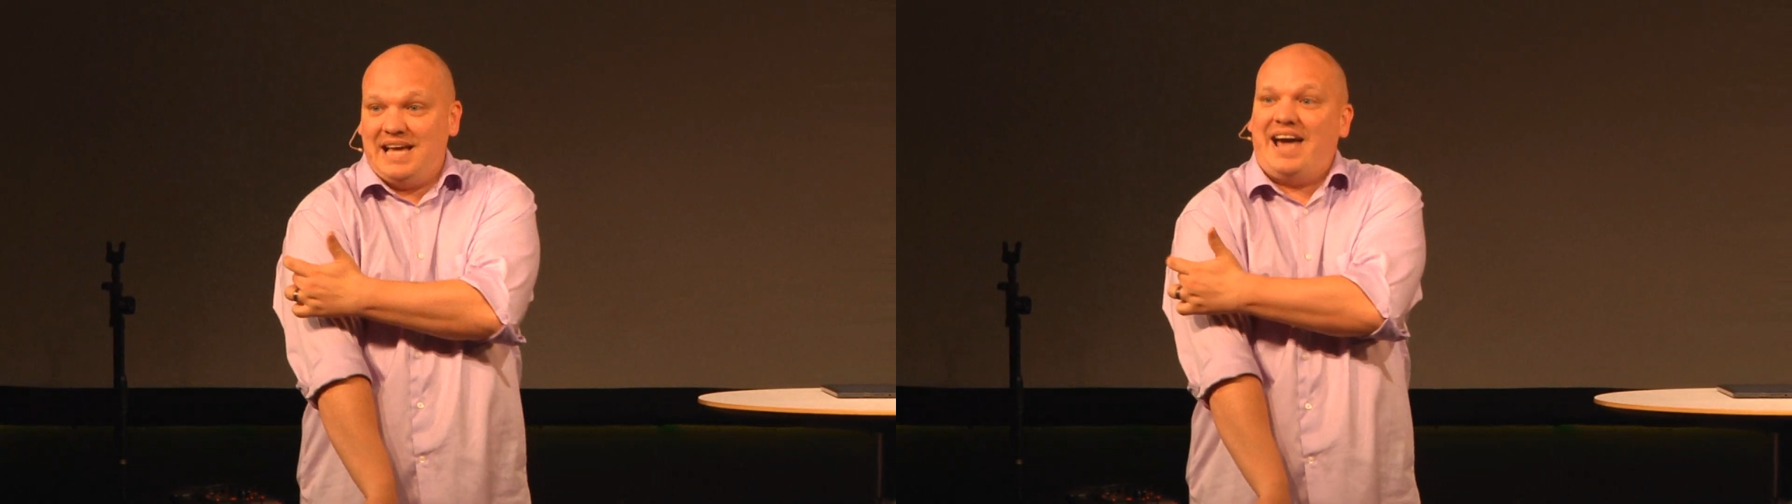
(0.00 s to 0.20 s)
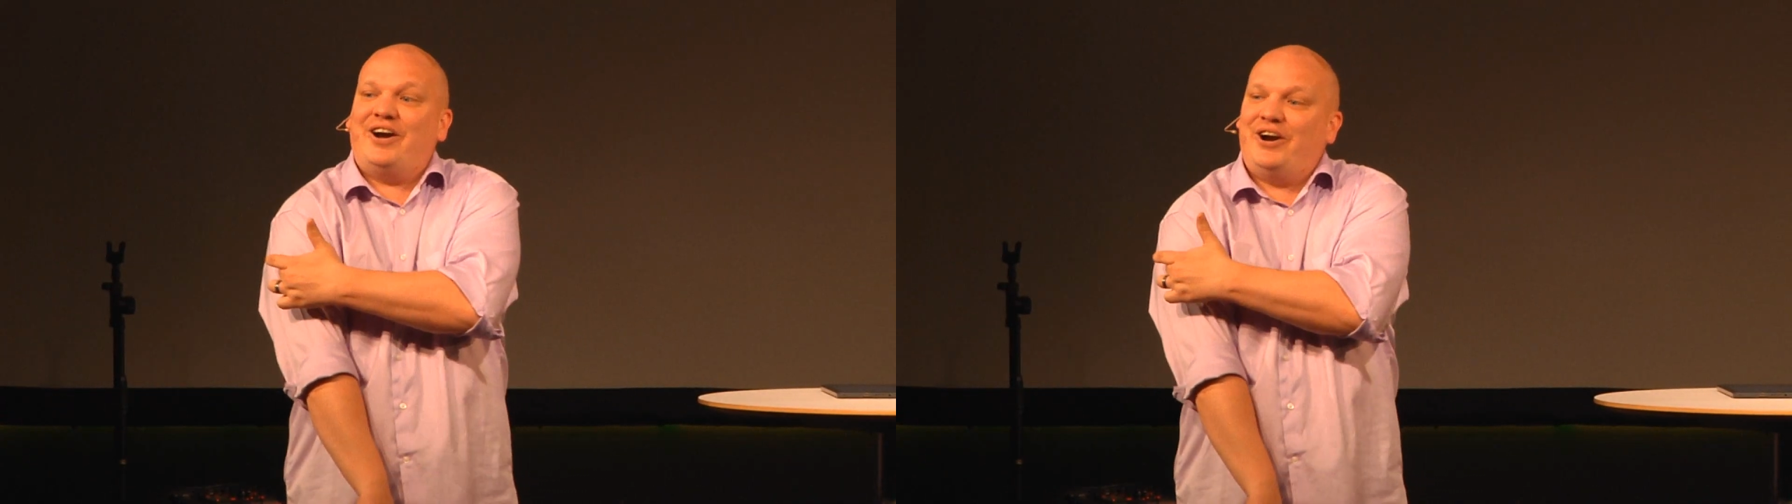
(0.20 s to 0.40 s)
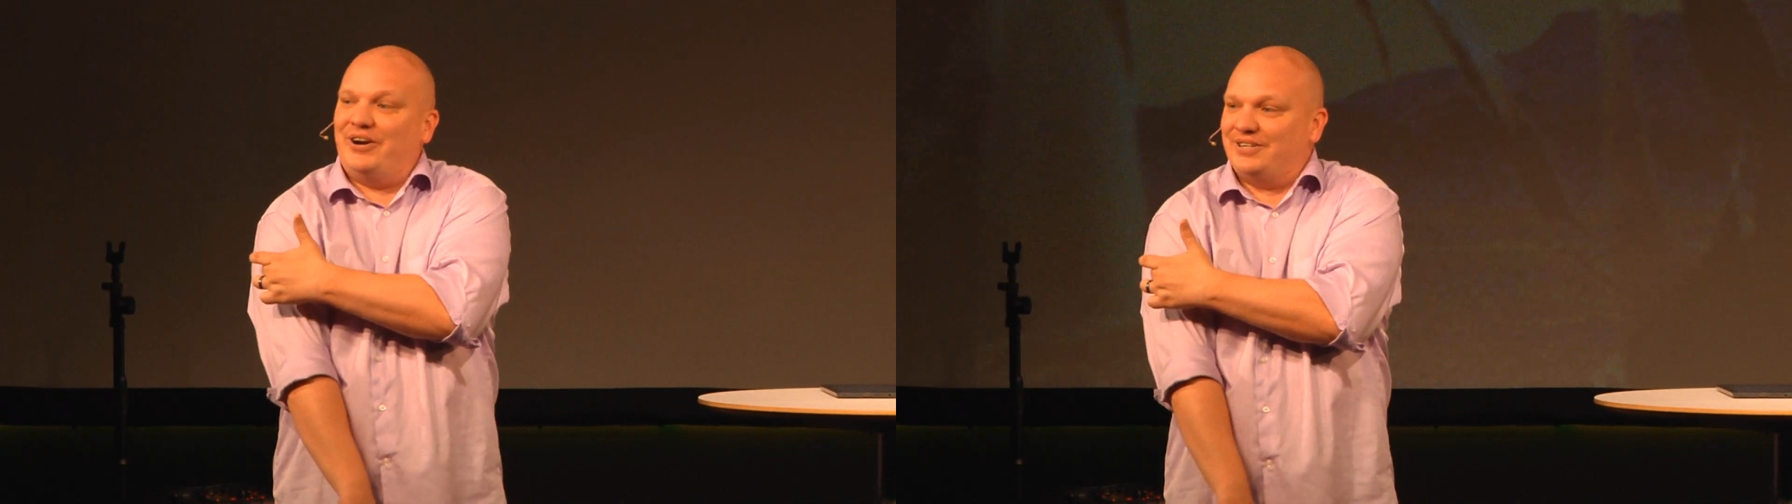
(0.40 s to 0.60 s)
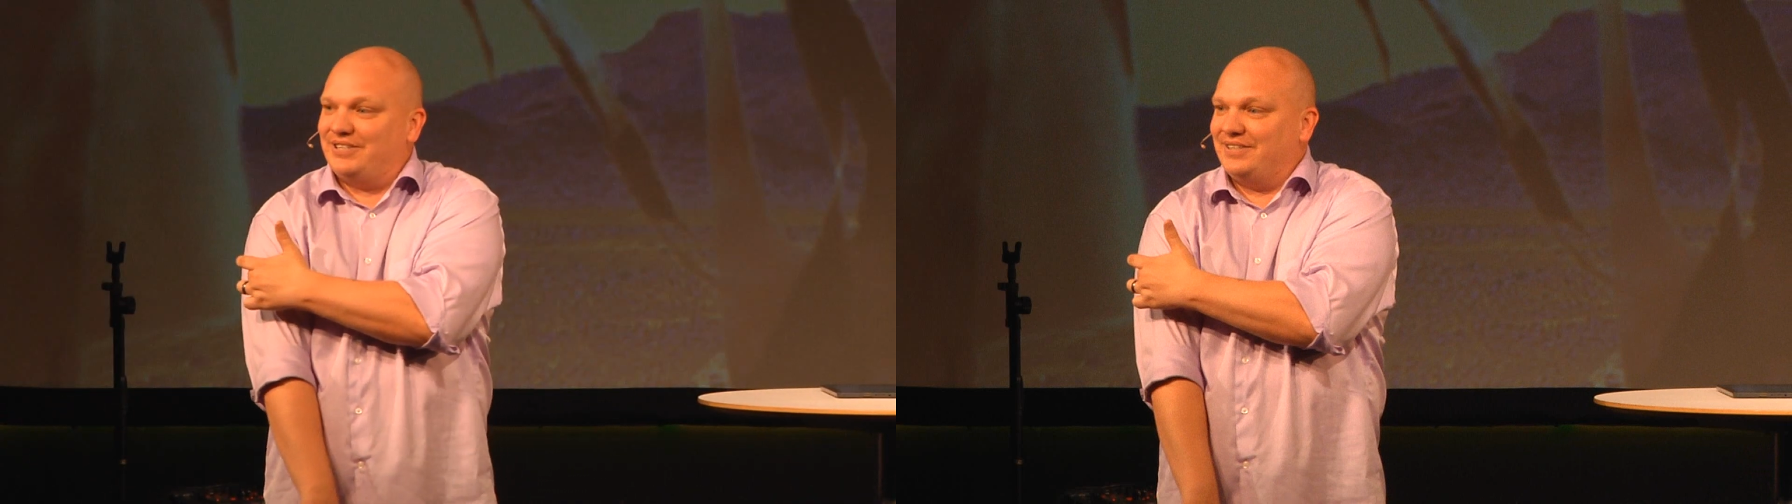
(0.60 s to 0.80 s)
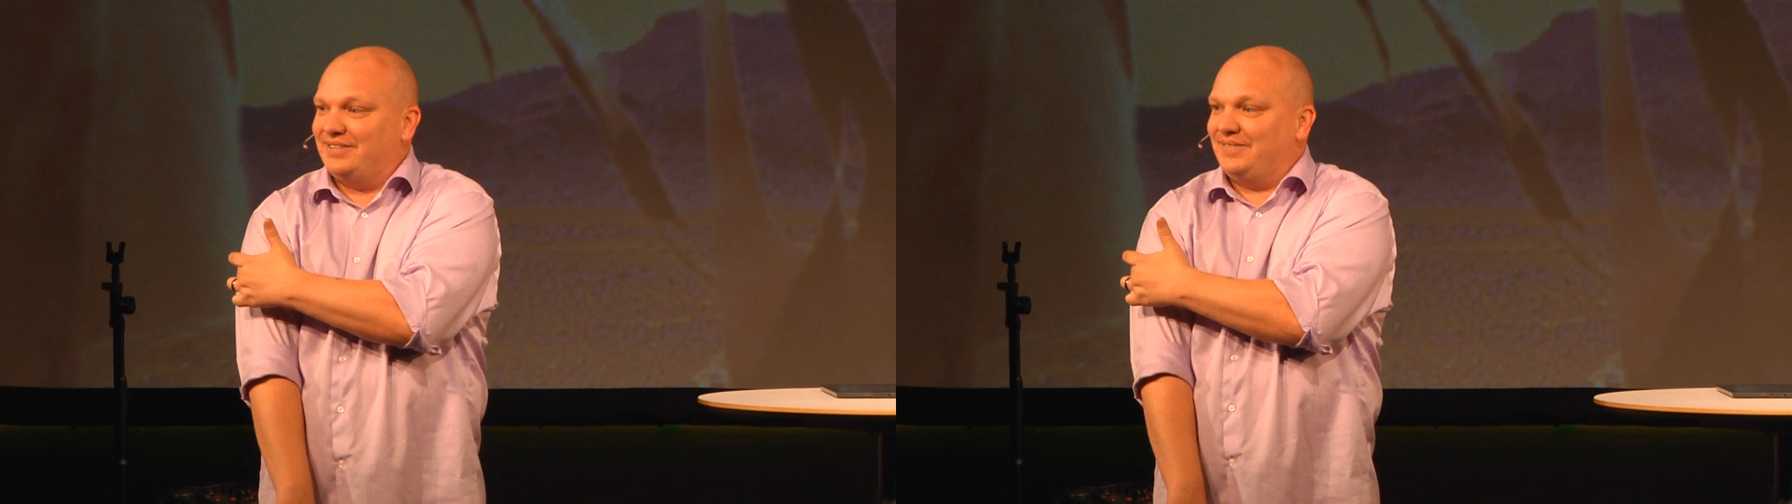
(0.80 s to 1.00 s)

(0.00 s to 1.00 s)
That hurt.